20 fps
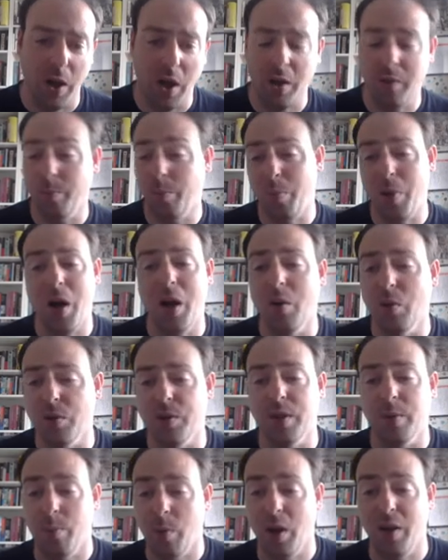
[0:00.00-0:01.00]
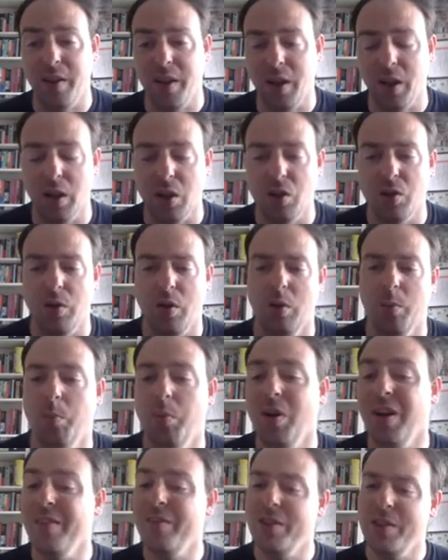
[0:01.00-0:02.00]
and piracy by the English, or
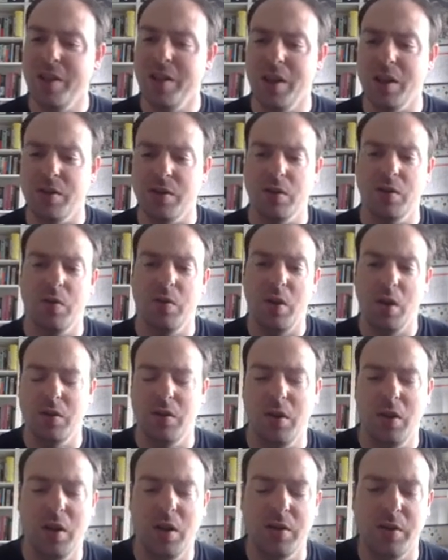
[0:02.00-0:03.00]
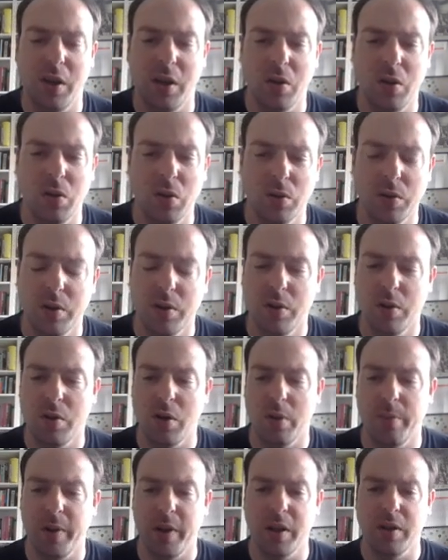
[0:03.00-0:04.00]
privateers as, as, as they're called, to
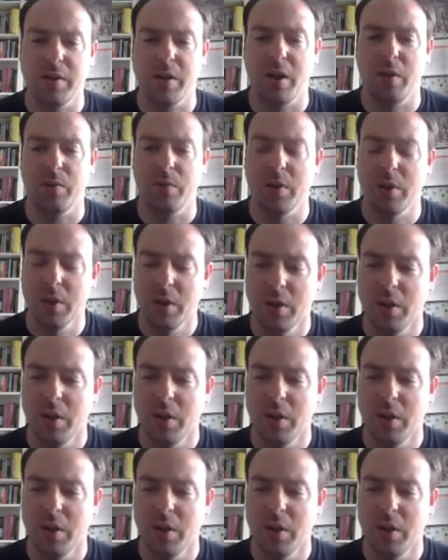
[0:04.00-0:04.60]
try and make it sound